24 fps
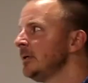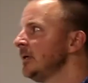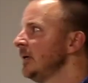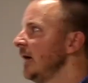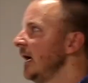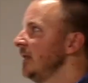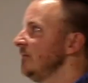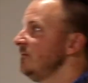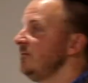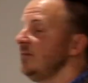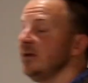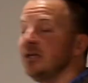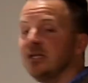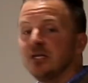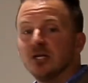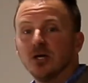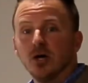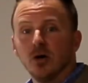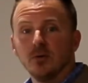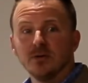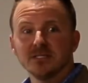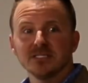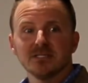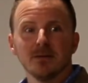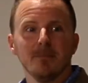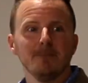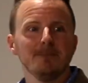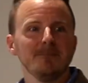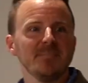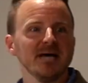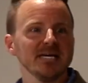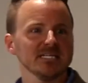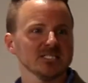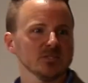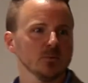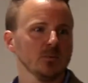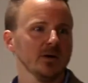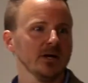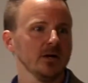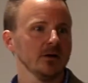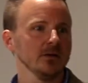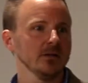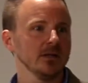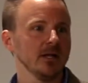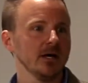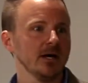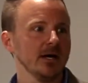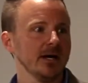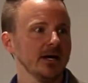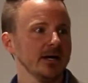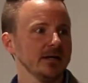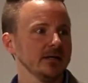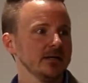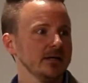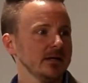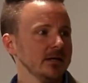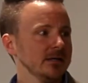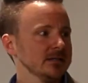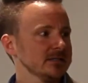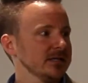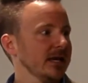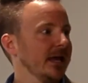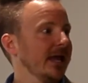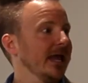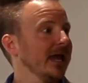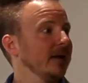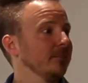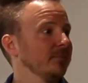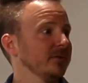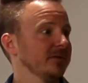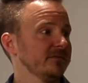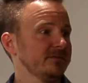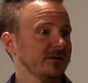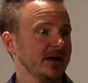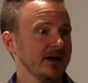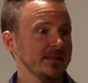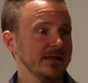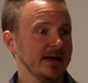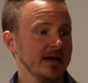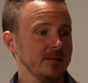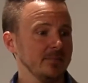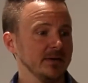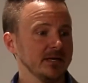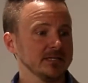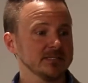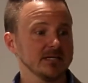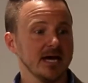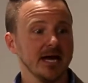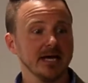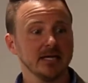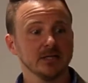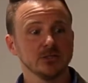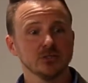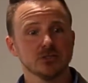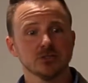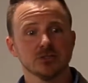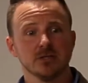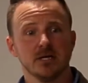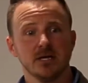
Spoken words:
And video is the best way online to amplify that because I can